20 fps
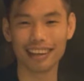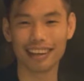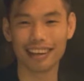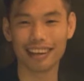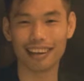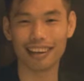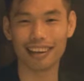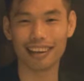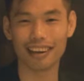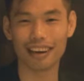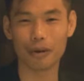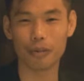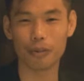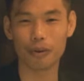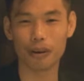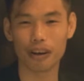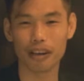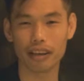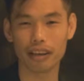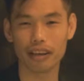Uh, I
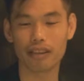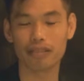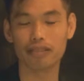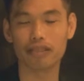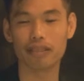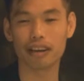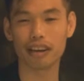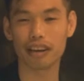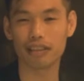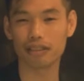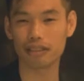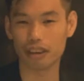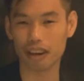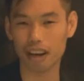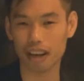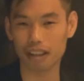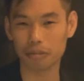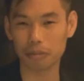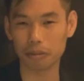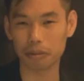worked years and years in
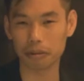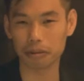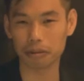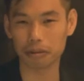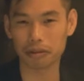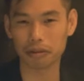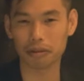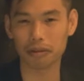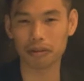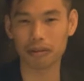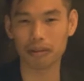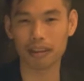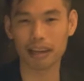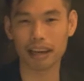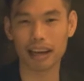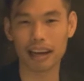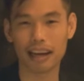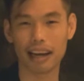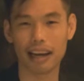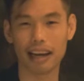hospital,
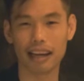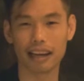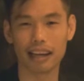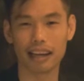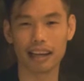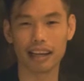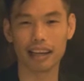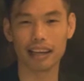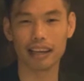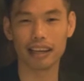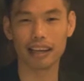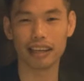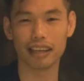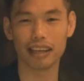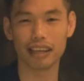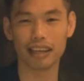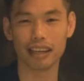and I